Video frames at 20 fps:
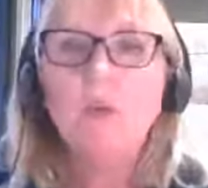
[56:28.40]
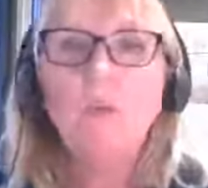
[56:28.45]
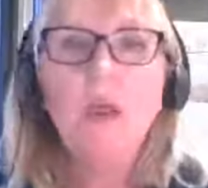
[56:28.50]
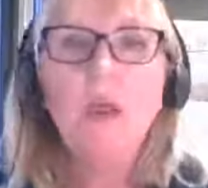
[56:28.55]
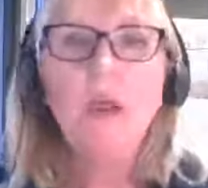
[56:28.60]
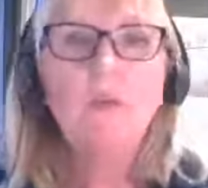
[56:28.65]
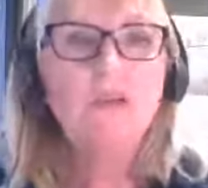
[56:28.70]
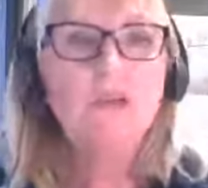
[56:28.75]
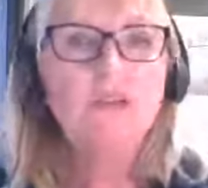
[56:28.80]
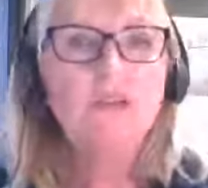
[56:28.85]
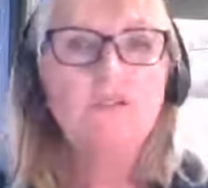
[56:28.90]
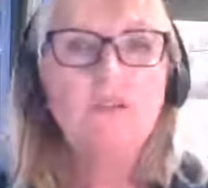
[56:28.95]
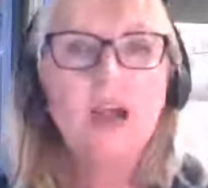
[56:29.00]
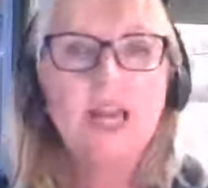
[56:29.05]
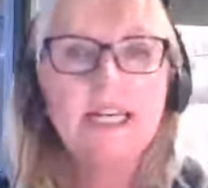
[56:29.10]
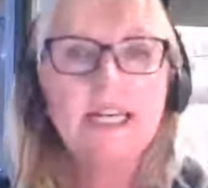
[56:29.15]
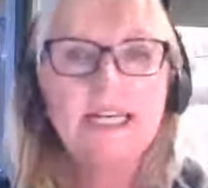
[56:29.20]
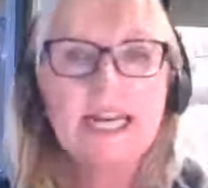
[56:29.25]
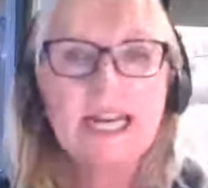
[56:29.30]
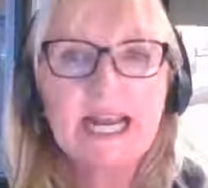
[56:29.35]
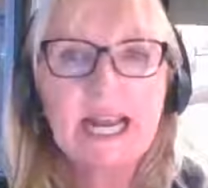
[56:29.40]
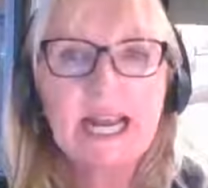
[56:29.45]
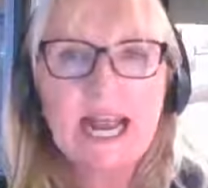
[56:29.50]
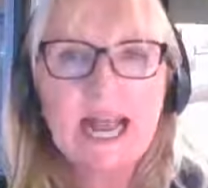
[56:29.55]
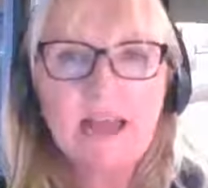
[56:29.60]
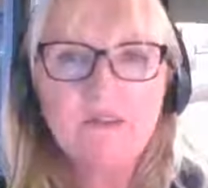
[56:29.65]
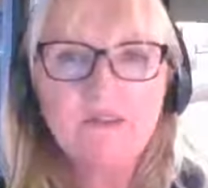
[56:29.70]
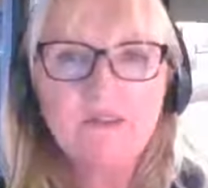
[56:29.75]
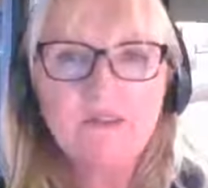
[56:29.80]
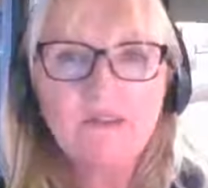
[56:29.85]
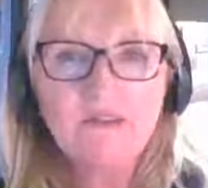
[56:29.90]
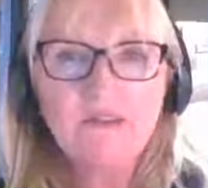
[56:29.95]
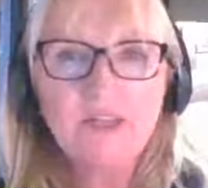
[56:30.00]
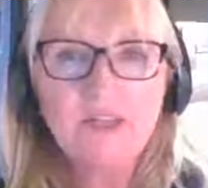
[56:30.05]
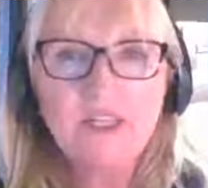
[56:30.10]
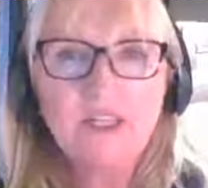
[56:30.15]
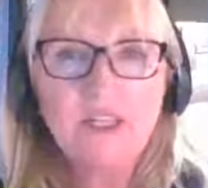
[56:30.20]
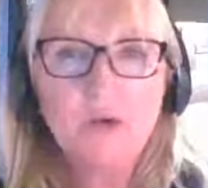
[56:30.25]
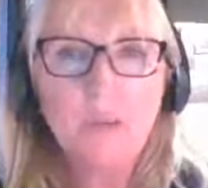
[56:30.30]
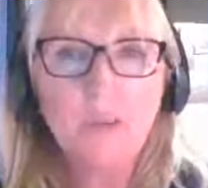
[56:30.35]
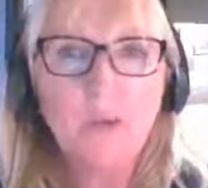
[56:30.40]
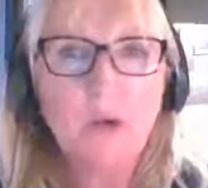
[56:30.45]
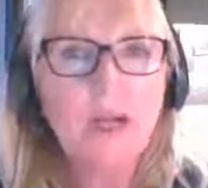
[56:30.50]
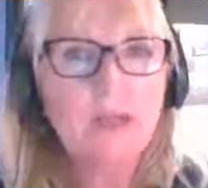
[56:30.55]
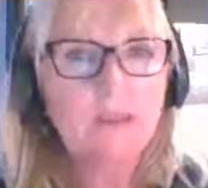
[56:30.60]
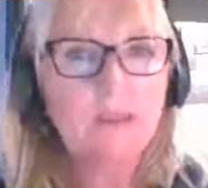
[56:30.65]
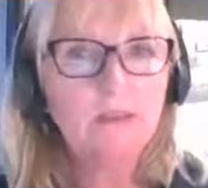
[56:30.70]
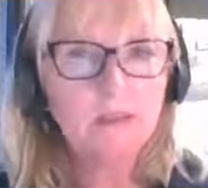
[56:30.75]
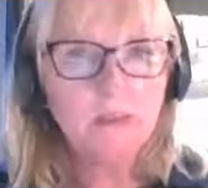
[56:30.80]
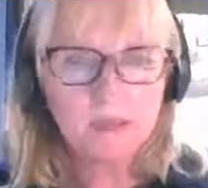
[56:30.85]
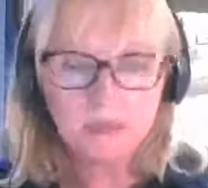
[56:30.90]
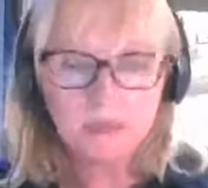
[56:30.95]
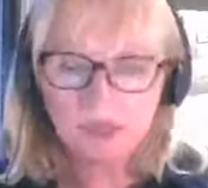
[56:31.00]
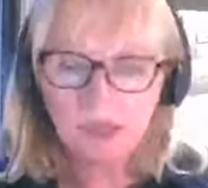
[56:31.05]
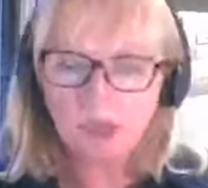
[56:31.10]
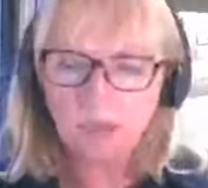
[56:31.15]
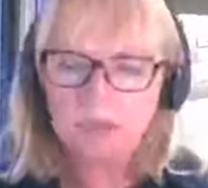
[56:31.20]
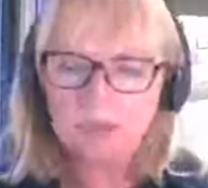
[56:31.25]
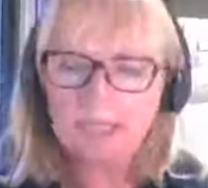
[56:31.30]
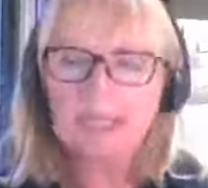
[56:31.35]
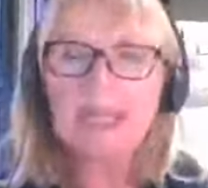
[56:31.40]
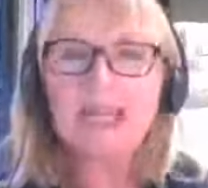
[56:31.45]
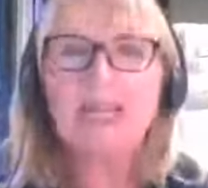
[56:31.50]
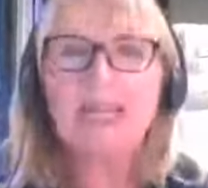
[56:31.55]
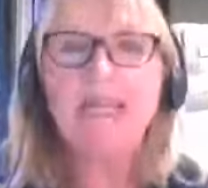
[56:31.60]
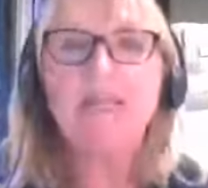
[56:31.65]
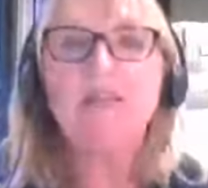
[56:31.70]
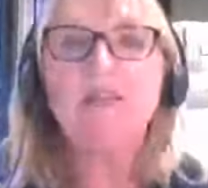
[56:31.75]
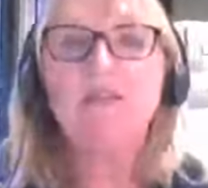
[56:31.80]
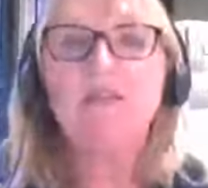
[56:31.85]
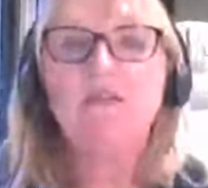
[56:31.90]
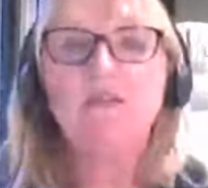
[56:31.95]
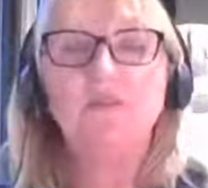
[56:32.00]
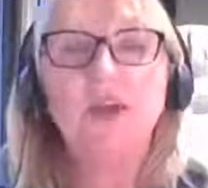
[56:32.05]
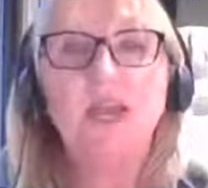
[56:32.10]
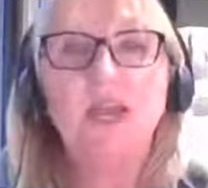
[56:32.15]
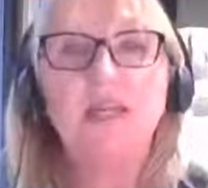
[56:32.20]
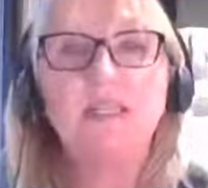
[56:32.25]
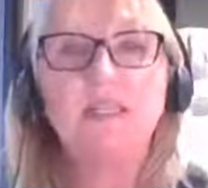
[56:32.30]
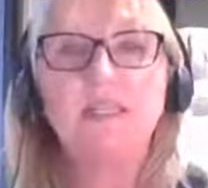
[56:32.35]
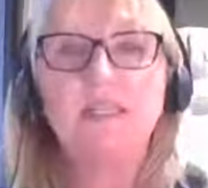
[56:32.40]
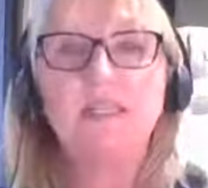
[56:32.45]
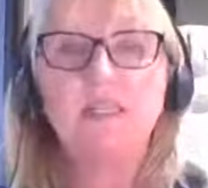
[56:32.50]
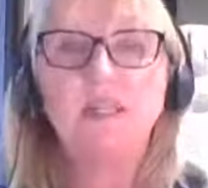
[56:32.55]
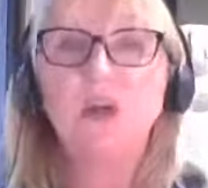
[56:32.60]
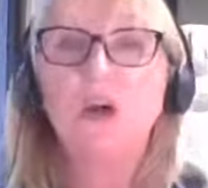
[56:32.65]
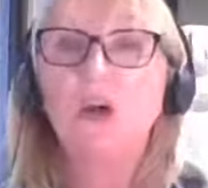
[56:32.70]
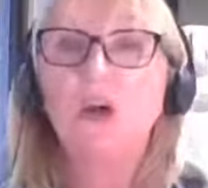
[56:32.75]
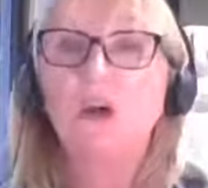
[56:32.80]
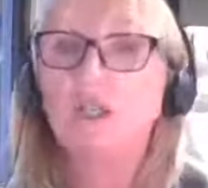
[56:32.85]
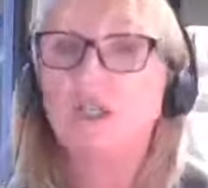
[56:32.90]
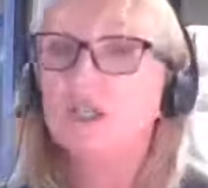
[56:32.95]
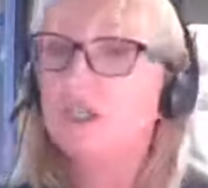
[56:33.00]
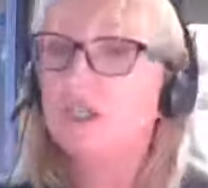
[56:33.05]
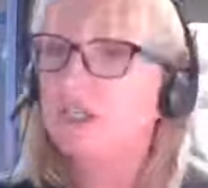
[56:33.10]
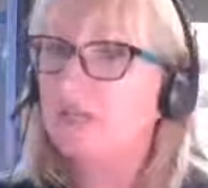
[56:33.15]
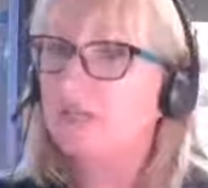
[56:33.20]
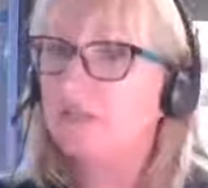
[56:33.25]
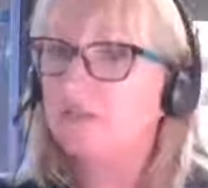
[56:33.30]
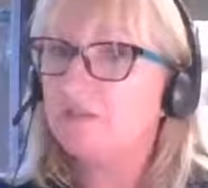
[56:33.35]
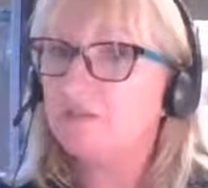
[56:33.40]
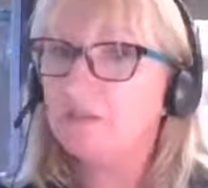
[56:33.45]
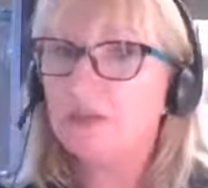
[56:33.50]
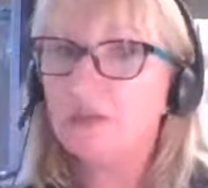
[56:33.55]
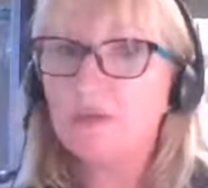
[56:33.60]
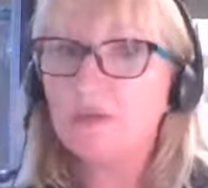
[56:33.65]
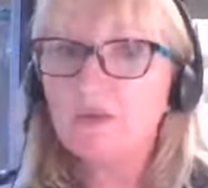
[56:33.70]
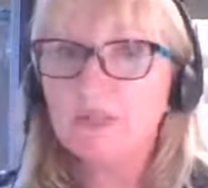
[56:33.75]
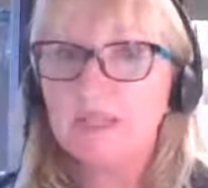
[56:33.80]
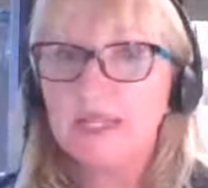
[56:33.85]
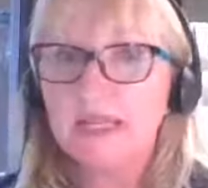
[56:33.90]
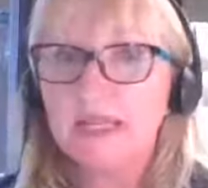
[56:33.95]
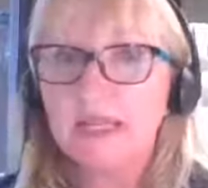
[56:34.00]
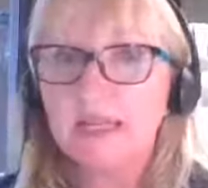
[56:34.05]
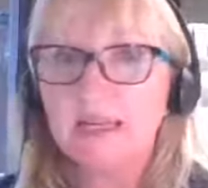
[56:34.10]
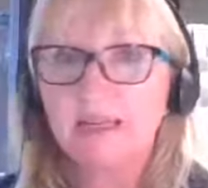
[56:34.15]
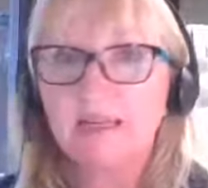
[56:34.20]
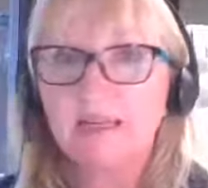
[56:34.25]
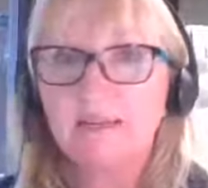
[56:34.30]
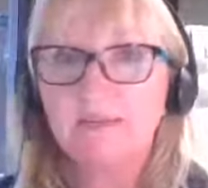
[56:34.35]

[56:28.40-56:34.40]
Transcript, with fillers: Where would you find a clef? Well, most commonly you'd find it on a sheet of music.